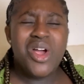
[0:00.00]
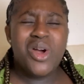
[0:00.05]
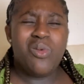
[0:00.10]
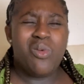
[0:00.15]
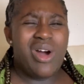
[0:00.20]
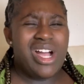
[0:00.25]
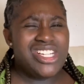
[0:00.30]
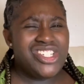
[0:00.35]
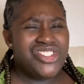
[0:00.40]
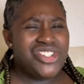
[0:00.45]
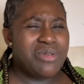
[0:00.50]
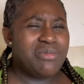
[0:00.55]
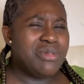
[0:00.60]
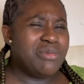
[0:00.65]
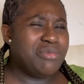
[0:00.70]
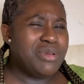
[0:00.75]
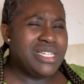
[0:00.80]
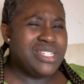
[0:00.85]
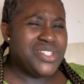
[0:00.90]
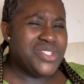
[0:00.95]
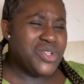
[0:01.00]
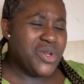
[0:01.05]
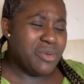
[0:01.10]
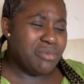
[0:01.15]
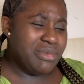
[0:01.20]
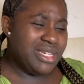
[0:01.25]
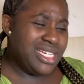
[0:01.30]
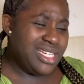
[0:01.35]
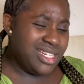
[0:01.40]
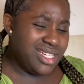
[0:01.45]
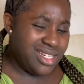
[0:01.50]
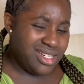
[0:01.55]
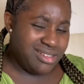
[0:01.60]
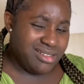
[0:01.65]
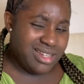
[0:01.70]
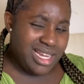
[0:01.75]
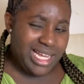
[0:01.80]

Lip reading: why is Gemma being so mean?